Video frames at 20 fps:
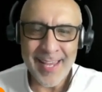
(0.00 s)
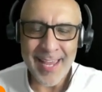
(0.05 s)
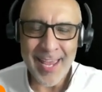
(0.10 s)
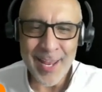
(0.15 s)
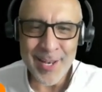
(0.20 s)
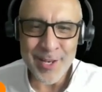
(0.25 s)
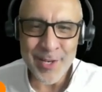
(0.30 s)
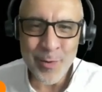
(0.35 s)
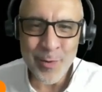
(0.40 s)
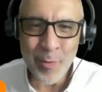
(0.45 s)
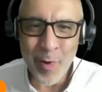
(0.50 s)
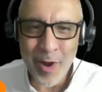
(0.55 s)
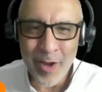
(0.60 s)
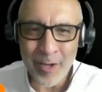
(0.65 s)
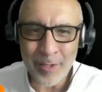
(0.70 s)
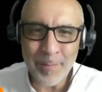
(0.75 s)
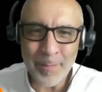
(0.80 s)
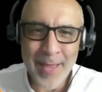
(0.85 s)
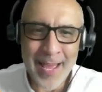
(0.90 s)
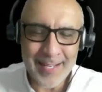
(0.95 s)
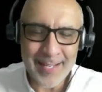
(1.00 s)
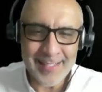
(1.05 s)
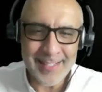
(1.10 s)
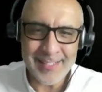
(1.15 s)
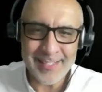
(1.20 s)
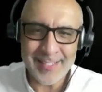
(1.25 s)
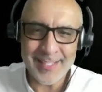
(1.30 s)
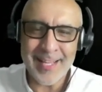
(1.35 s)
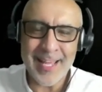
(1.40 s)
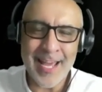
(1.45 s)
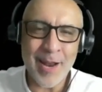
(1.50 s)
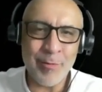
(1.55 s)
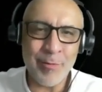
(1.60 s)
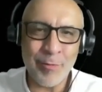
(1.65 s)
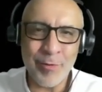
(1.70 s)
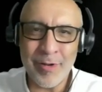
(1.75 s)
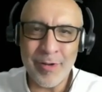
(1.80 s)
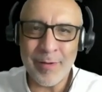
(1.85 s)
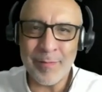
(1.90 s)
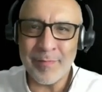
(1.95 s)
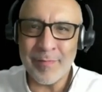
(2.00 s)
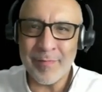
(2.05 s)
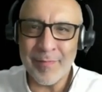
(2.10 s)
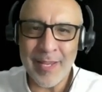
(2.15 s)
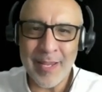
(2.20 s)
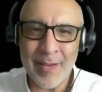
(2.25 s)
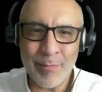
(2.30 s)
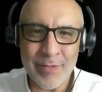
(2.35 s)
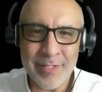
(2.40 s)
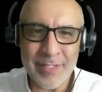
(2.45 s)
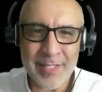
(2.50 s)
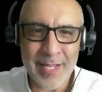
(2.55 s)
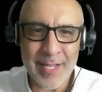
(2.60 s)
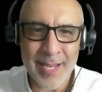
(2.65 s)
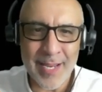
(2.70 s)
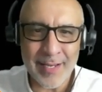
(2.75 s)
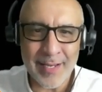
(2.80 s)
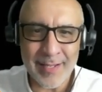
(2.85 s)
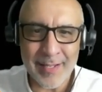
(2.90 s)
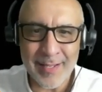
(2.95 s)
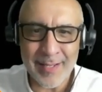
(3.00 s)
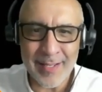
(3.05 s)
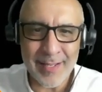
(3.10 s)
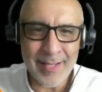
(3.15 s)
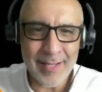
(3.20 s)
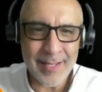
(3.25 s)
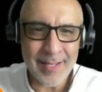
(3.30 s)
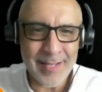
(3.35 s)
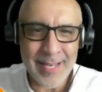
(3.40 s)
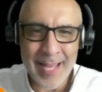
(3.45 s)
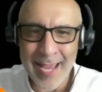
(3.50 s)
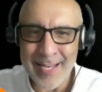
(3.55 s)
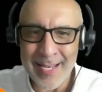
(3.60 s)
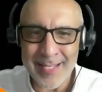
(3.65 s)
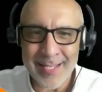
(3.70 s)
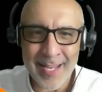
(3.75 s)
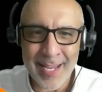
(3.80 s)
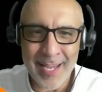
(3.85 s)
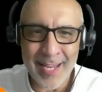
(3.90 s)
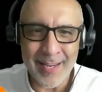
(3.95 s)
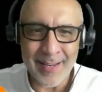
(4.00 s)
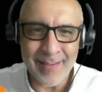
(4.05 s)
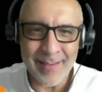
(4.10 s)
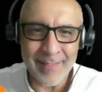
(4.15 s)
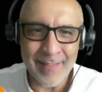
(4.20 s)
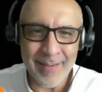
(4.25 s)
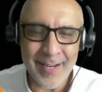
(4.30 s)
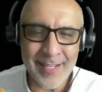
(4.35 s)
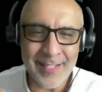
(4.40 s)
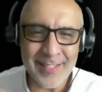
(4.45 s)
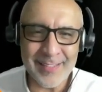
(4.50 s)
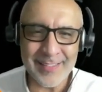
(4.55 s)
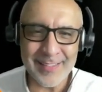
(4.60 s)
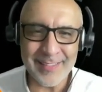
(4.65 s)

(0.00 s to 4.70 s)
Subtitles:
and you walked back into that room, it was like night and day, right?